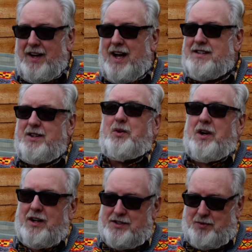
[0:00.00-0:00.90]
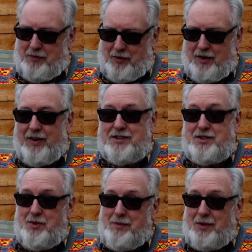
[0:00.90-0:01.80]
I still can't swim really. I can
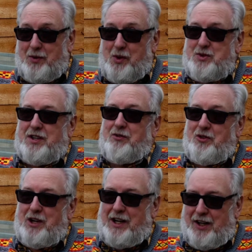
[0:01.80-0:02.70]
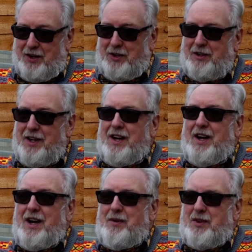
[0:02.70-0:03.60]
swim underwater, I'm really good.
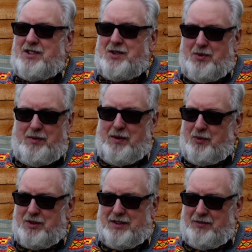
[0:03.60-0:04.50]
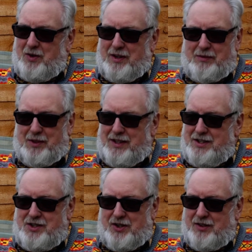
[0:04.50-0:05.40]
But swimming wasn't one of my
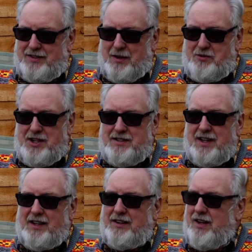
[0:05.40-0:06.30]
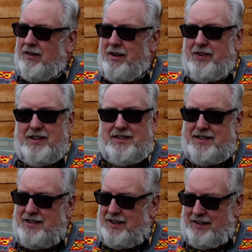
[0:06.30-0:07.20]
strong subjects, and diving
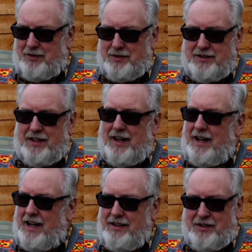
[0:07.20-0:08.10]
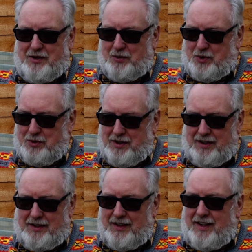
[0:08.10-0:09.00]
certainly wasn't. I hated the
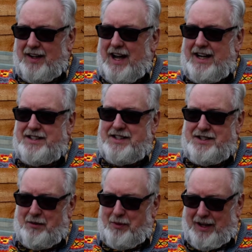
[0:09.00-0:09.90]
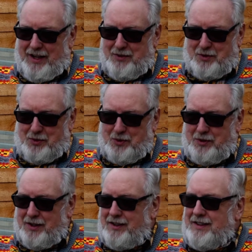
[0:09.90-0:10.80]
water, hated jumping into water.